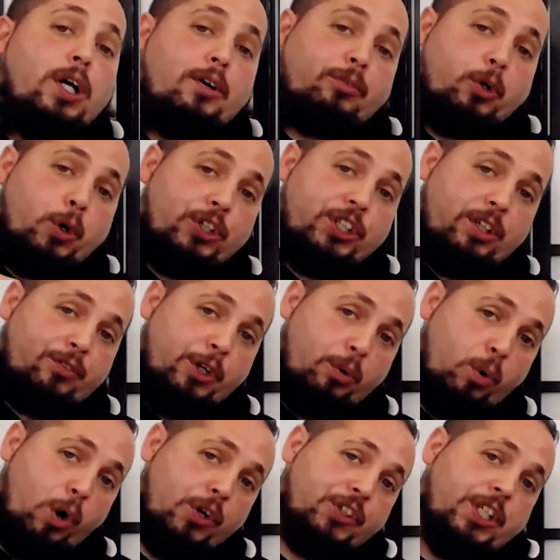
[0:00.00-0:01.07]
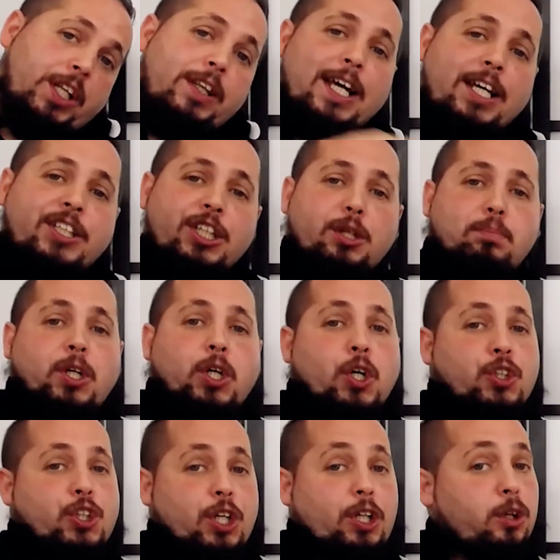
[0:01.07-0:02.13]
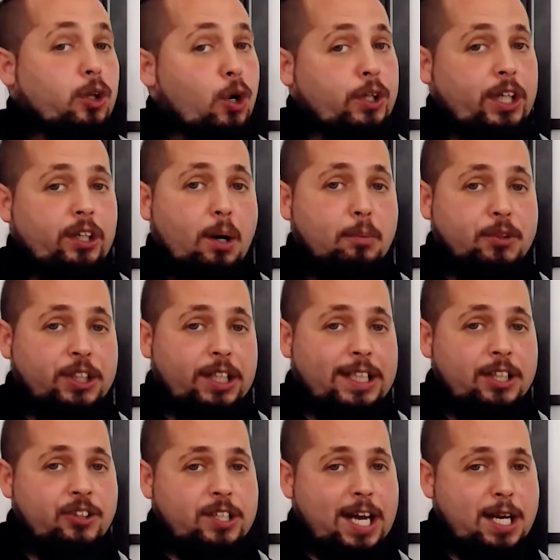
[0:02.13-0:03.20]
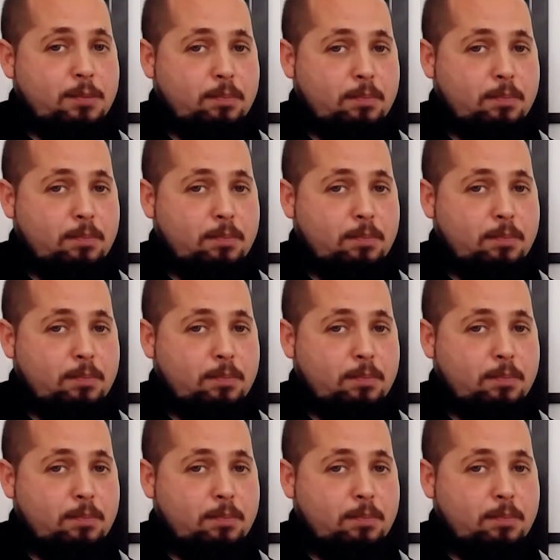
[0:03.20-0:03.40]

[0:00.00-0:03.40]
of course, if you're watching this, it's because you're clocking up screen time,